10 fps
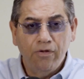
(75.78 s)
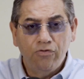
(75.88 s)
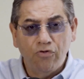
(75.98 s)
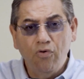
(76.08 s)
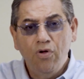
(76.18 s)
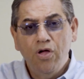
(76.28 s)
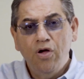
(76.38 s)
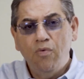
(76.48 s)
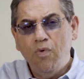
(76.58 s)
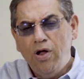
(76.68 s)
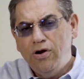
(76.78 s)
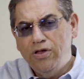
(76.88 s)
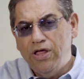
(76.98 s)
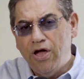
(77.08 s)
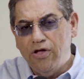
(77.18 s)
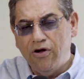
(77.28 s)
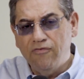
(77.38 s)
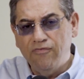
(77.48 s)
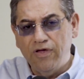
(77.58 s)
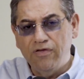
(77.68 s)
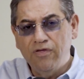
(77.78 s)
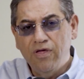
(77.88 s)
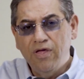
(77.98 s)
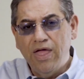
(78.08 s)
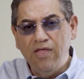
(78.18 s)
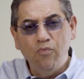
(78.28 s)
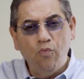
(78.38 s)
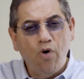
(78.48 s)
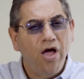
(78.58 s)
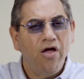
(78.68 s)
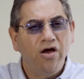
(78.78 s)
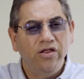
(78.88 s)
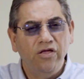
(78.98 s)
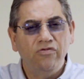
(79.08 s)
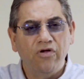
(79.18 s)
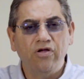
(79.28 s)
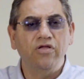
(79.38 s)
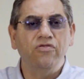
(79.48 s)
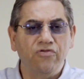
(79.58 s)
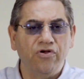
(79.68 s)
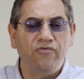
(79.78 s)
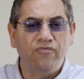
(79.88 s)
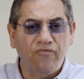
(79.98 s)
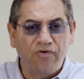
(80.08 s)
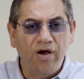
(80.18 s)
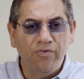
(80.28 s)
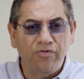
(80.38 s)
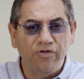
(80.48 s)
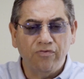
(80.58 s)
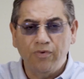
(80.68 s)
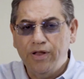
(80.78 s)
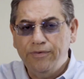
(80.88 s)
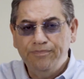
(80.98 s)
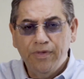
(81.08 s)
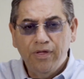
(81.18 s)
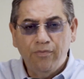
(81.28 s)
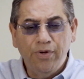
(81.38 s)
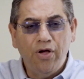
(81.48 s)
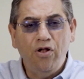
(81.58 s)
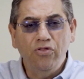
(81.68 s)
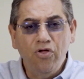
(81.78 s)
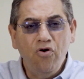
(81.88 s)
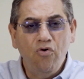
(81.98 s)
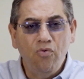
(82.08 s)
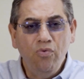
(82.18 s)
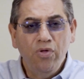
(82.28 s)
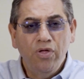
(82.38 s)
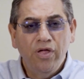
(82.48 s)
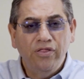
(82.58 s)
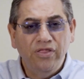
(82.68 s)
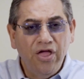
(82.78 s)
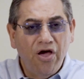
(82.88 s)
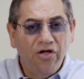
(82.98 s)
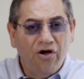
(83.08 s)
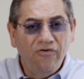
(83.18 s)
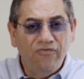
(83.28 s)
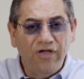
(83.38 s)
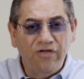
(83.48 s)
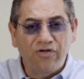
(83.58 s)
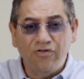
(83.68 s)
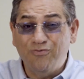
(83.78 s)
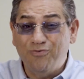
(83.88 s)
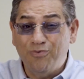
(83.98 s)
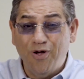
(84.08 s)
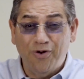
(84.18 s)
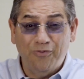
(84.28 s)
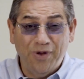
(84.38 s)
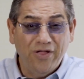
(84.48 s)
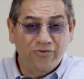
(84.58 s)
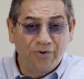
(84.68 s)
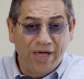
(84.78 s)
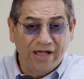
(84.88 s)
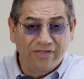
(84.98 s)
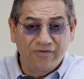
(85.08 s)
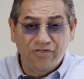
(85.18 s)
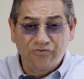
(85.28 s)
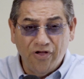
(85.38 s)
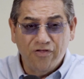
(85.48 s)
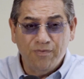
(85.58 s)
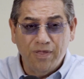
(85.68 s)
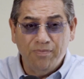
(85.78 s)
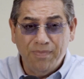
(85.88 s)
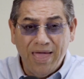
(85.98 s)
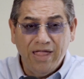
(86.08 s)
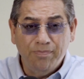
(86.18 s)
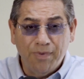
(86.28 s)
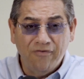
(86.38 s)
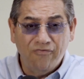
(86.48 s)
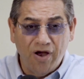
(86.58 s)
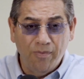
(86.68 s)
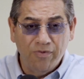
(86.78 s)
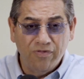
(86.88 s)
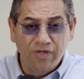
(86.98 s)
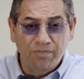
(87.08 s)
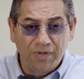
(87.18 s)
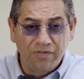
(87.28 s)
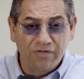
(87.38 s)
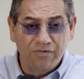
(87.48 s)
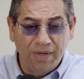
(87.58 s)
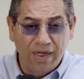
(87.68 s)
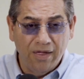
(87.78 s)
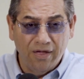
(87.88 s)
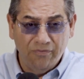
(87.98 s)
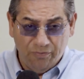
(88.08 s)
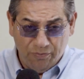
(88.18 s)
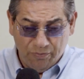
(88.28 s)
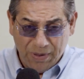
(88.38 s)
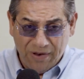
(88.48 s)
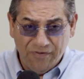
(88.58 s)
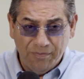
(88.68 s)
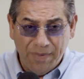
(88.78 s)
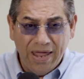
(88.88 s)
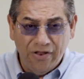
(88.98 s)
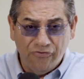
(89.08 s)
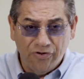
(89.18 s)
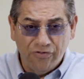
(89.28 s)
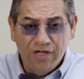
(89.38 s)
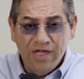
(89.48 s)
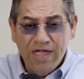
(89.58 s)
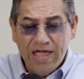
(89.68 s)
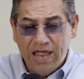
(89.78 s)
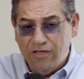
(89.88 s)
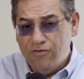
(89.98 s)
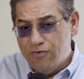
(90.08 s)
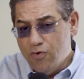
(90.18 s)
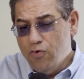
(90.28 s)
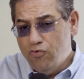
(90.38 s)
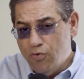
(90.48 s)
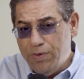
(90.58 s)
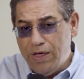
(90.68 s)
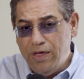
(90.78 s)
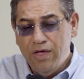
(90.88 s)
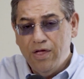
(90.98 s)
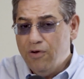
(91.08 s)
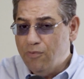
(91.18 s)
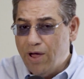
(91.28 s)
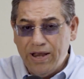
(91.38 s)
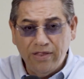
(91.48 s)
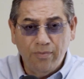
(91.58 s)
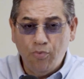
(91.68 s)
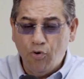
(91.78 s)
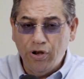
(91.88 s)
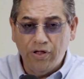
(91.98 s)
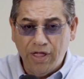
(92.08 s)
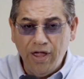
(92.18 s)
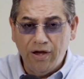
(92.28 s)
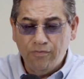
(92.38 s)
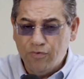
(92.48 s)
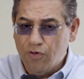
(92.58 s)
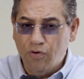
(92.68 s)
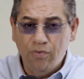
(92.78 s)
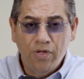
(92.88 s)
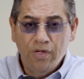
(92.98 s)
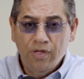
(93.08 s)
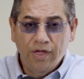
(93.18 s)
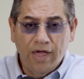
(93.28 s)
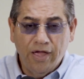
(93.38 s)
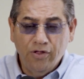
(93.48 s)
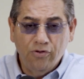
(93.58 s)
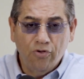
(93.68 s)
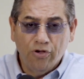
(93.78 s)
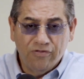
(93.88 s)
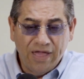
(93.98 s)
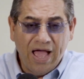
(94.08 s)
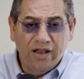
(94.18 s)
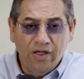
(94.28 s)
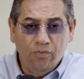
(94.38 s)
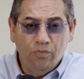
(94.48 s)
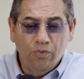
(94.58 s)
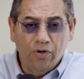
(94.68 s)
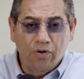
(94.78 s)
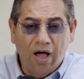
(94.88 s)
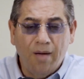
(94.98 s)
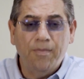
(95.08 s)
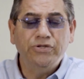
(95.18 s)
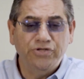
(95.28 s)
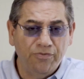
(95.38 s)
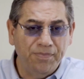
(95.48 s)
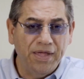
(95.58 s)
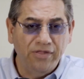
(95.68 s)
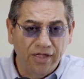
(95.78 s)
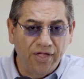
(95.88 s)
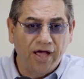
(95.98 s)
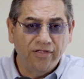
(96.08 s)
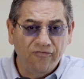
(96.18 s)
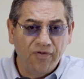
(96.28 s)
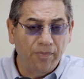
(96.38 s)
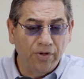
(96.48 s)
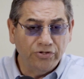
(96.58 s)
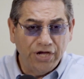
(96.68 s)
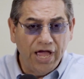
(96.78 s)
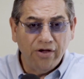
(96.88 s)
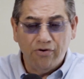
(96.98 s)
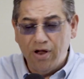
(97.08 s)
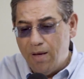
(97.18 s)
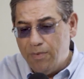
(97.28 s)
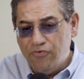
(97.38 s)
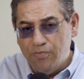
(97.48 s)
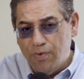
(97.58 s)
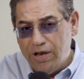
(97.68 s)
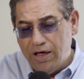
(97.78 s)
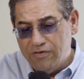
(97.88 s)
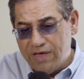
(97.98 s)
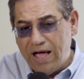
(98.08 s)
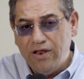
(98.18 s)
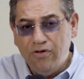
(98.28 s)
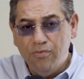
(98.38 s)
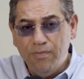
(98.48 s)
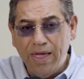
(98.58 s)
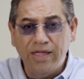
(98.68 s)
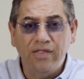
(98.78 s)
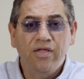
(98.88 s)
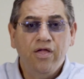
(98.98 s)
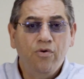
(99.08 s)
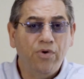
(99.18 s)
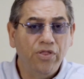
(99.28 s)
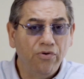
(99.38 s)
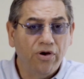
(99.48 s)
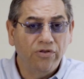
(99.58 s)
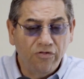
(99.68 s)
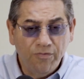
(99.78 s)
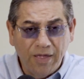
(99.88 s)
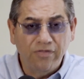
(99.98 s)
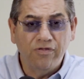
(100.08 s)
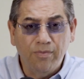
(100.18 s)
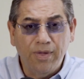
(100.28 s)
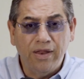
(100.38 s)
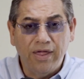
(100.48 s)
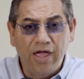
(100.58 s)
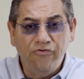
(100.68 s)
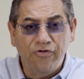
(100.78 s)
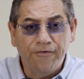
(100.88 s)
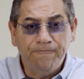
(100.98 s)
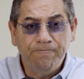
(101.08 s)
So, what are DIR fees and why are these a concern for pharmacies? Well, we all know DIR fees are, are retroactive adjustment made by pharmacy business ma- uh, benefit managers and is soon to be right at the point of care. So uh, you'll know exactly how much is being deducted from your check or how much money exactly you're making when you are dispensing the medication.